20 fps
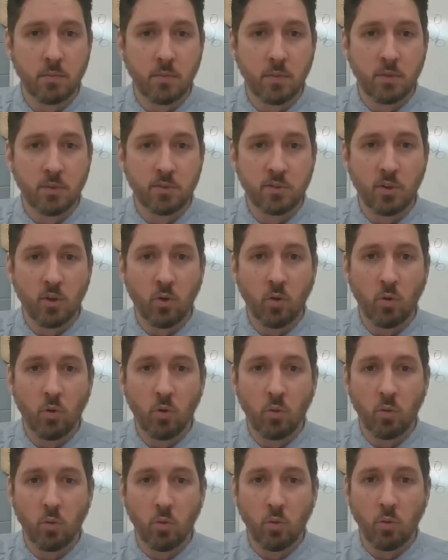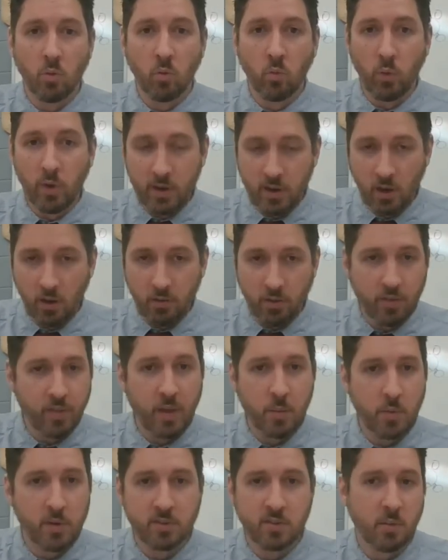So we know that they
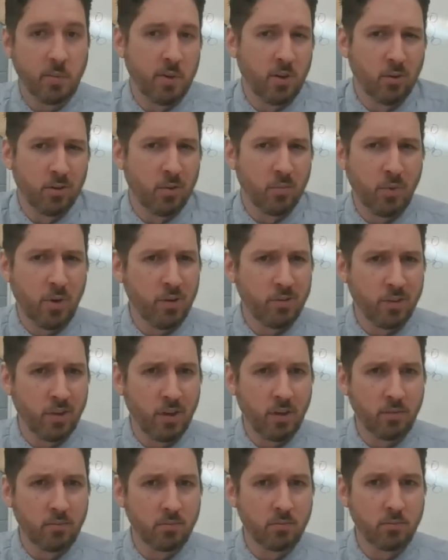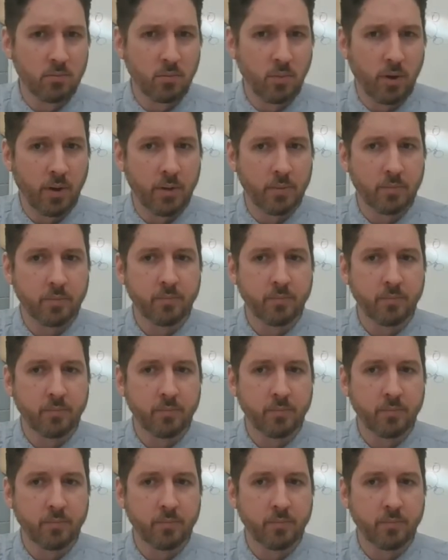must not be golden brown yet, right?